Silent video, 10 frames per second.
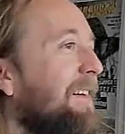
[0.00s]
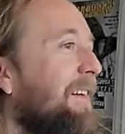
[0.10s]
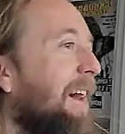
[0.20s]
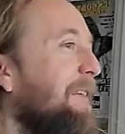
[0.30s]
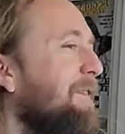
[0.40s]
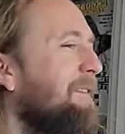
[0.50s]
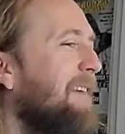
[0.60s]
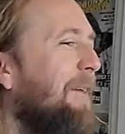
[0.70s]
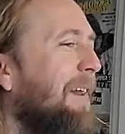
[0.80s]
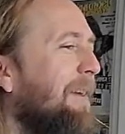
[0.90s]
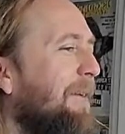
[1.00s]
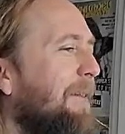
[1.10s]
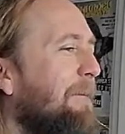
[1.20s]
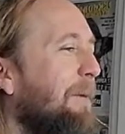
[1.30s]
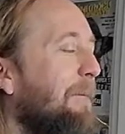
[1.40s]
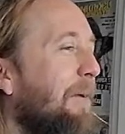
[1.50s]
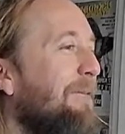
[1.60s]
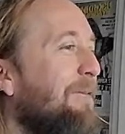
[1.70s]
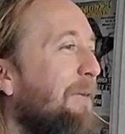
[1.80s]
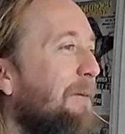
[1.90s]
And you sound like you're a little bit more
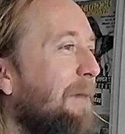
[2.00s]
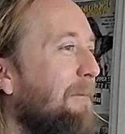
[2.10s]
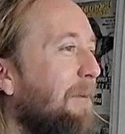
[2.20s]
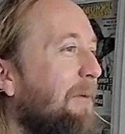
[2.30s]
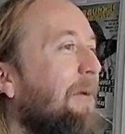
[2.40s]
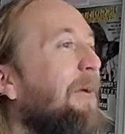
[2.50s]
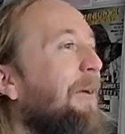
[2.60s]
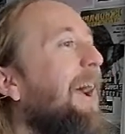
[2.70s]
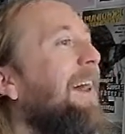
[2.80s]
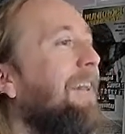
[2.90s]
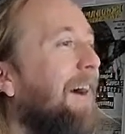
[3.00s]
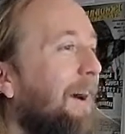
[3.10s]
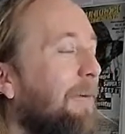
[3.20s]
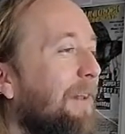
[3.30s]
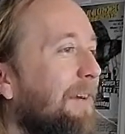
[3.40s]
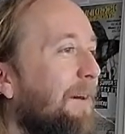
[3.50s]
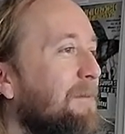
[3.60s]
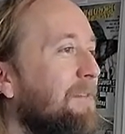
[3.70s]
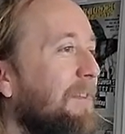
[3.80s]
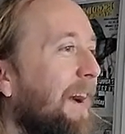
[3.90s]
informed than both her and I when it
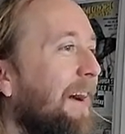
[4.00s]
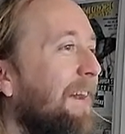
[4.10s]
comes to that.